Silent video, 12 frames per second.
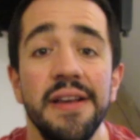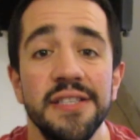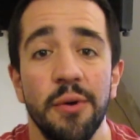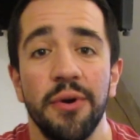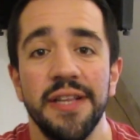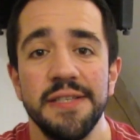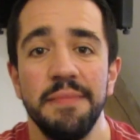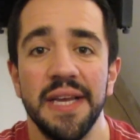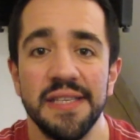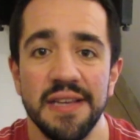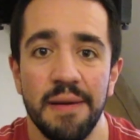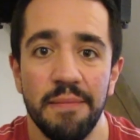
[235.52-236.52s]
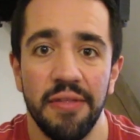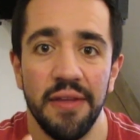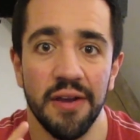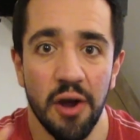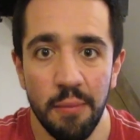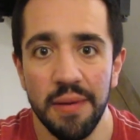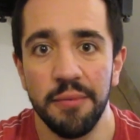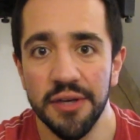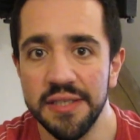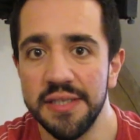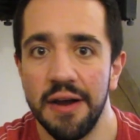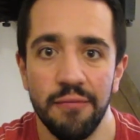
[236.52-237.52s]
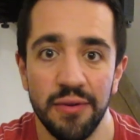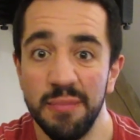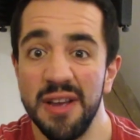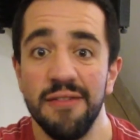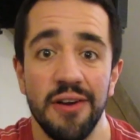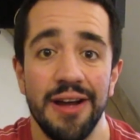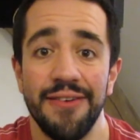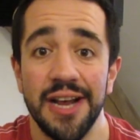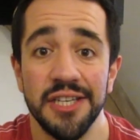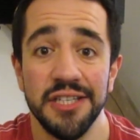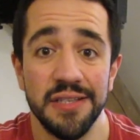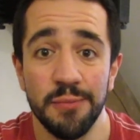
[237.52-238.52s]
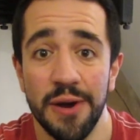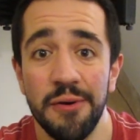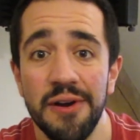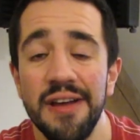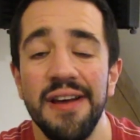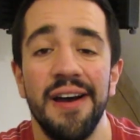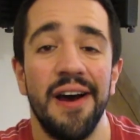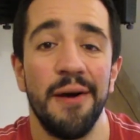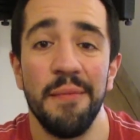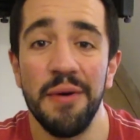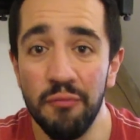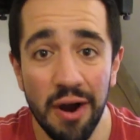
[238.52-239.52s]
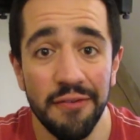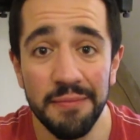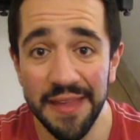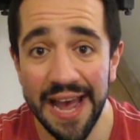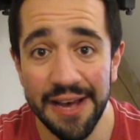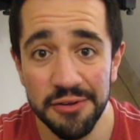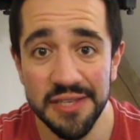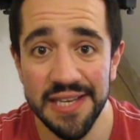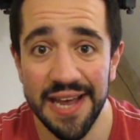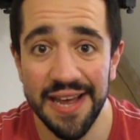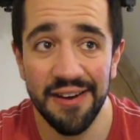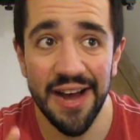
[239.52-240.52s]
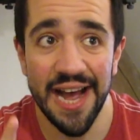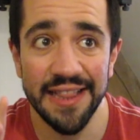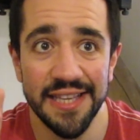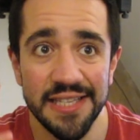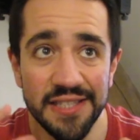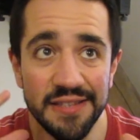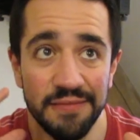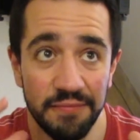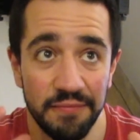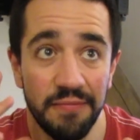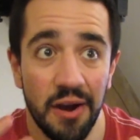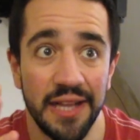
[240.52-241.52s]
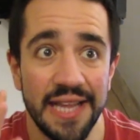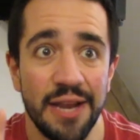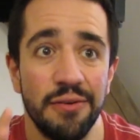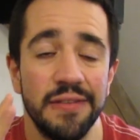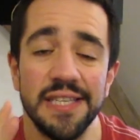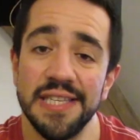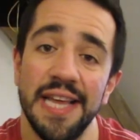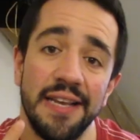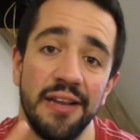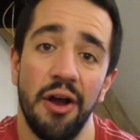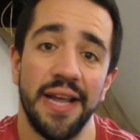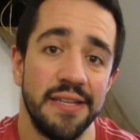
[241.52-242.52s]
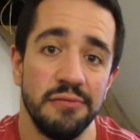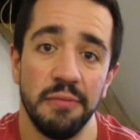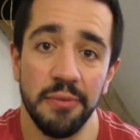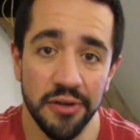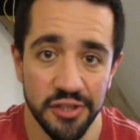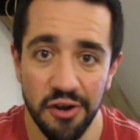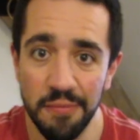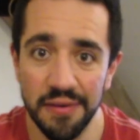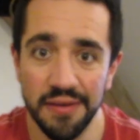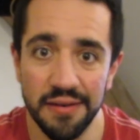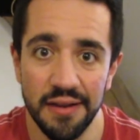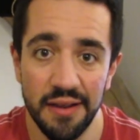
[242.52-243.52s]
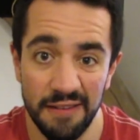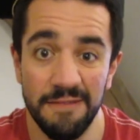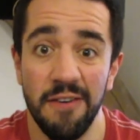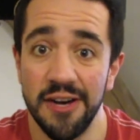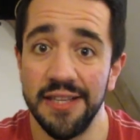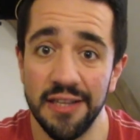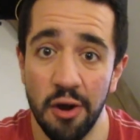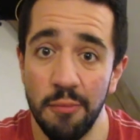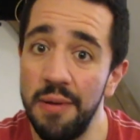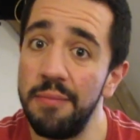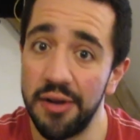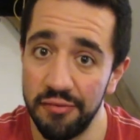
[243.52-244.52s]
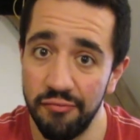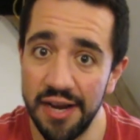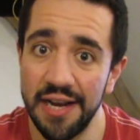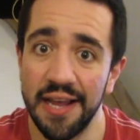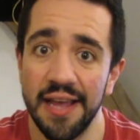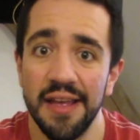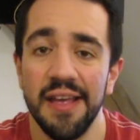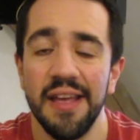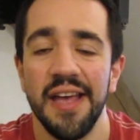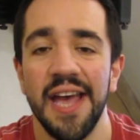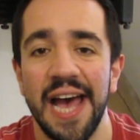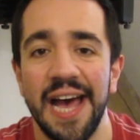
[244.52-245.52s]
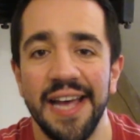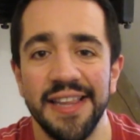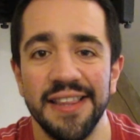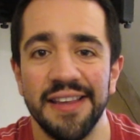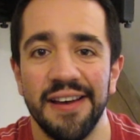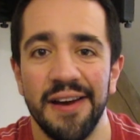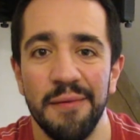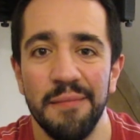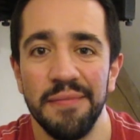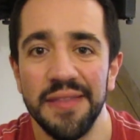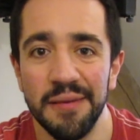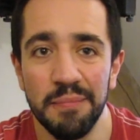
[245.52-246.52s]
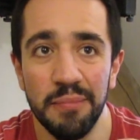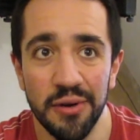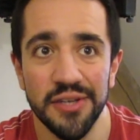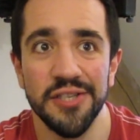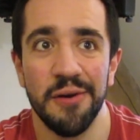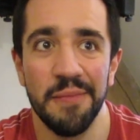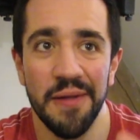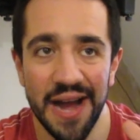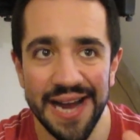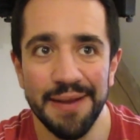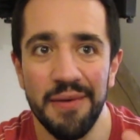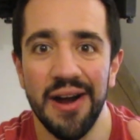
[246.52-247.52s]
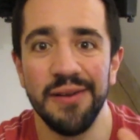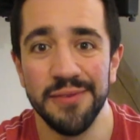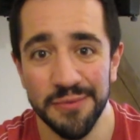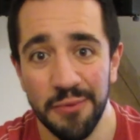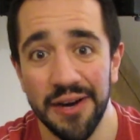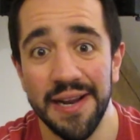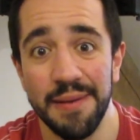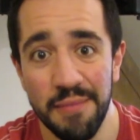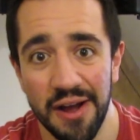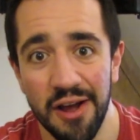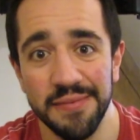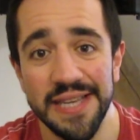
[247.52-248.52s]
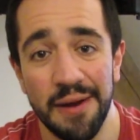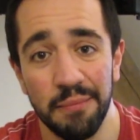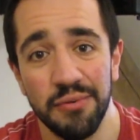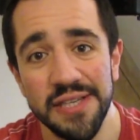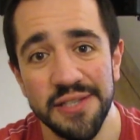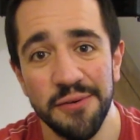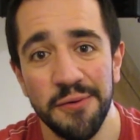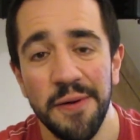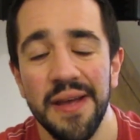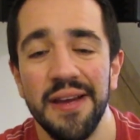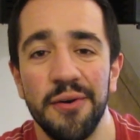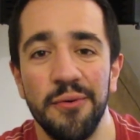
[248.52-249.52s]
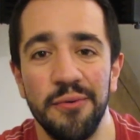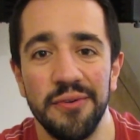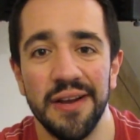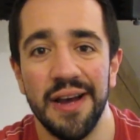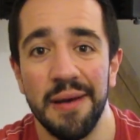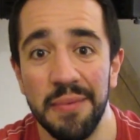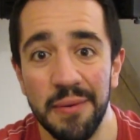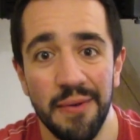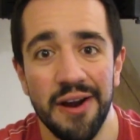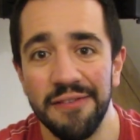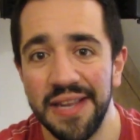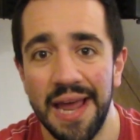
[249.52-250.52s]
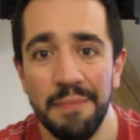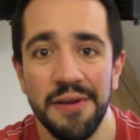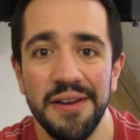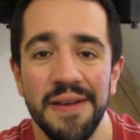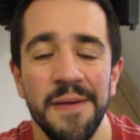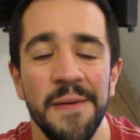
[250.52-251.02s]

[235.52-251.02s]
So I wanted to mix up the comic book stuff with a bit of live action as well, and right from the outset I this idea of this kid going into a bookshop and finding the comic book and reading it. And the bookshop that I had in mind was one in my hometown Bristol called Beware of the Leopard,